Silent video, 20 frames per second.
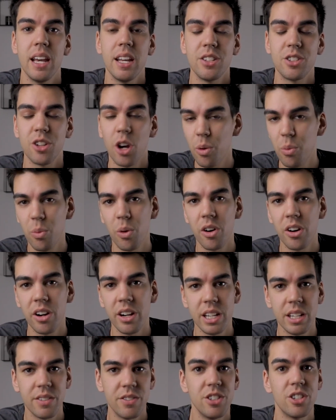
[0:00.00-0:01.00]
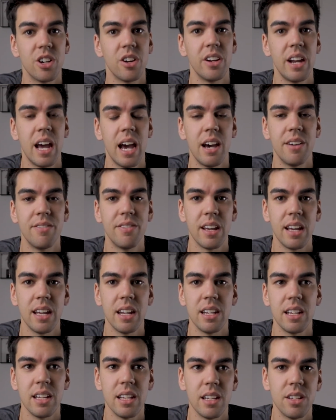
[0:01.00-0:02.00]
Don't worry if you don't have
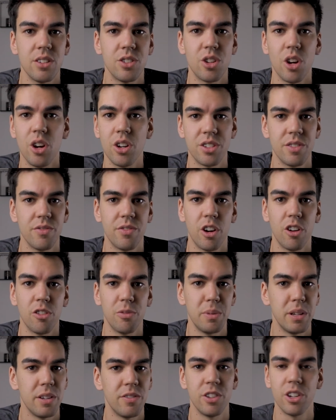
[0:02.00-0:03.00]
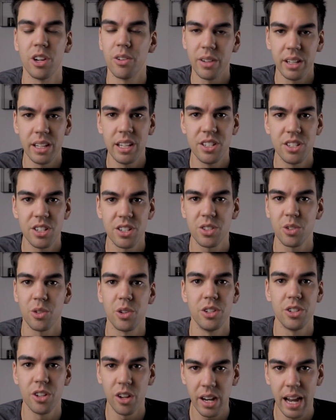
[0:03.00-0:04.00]
any church involvement, if you're not religious or
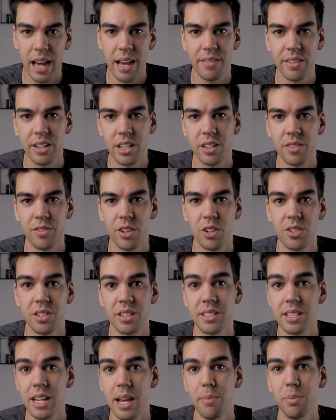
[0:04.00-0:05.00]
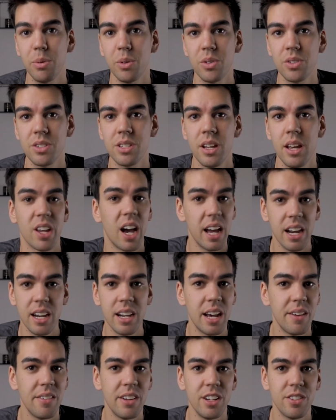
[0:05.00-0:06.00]
you don't have any of those examples. I didn't
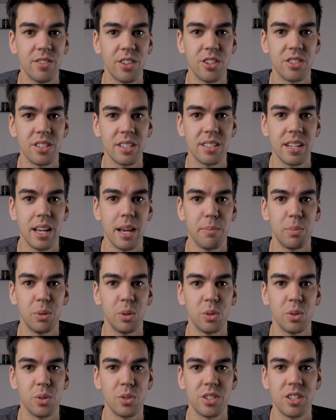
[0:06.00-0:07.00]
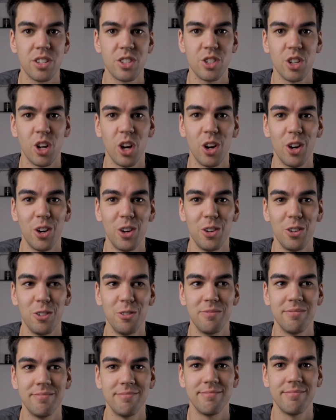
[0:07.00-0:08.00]
have any of those examples, so
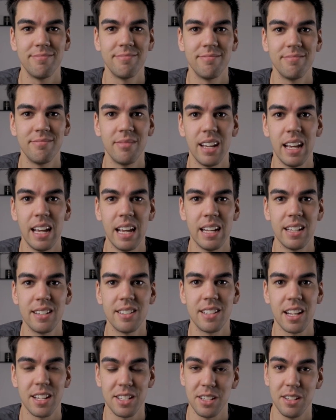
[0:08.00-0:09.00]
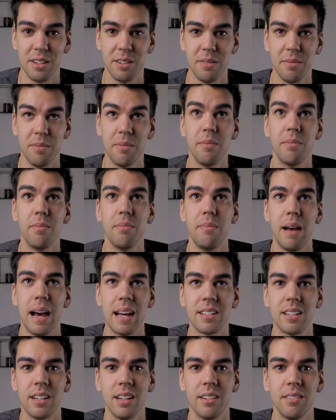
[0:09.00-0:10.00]
it doesn't
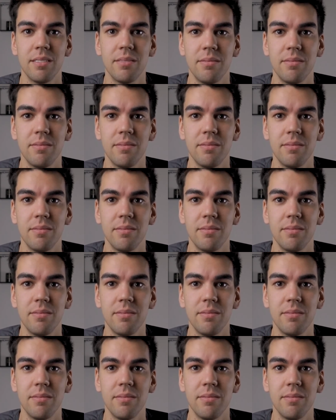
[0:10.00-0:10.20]
matter